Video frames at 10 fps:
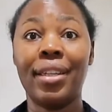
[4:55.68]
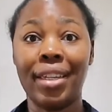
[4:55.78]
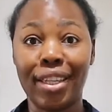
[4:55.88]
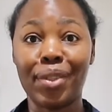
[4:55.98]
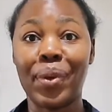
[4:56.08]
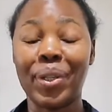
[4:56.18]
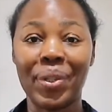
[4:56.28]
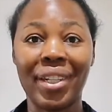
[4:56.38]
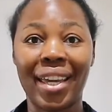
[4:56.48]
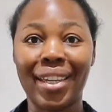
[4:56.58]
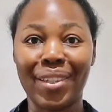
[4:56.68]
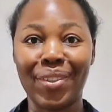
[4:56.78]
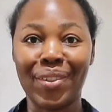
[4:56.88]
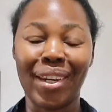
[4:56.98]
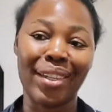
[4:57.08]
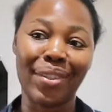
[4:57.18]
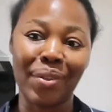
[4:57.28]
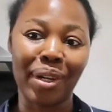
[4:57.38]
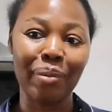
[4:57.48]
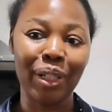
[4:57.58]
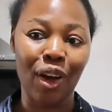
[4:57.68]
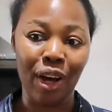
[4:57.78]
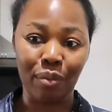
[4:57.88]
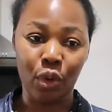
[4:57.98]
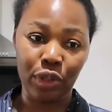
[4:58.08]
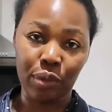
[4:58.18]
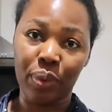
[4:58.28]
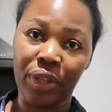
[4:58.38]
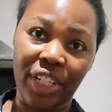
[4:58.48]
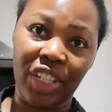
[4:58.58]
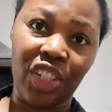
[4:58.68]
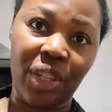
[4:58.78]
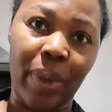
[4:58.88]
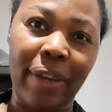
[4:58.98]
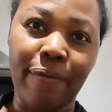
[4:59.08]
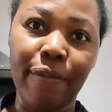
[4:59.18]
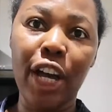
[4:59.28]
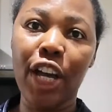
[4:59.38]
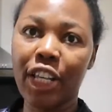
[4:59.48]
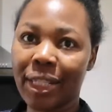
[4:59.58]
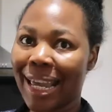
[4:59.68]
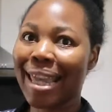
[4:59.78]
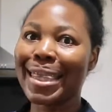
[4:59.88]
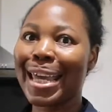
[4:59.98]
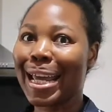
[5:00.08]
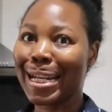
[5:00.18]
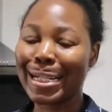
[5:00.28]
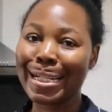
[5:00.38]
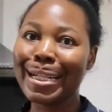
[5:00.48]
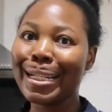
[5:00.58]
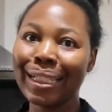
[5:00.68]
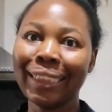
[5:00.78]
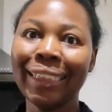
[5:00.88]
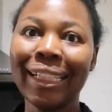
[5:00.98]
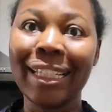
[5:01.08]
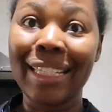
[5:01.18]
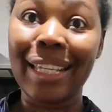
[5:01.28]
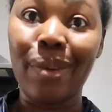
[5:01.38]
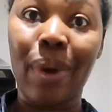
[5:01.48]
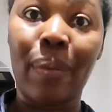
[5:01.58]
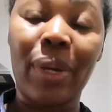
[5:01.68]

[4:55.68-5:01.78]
is going to take us today. So come along. I'm going to put the dishes away first and then see where we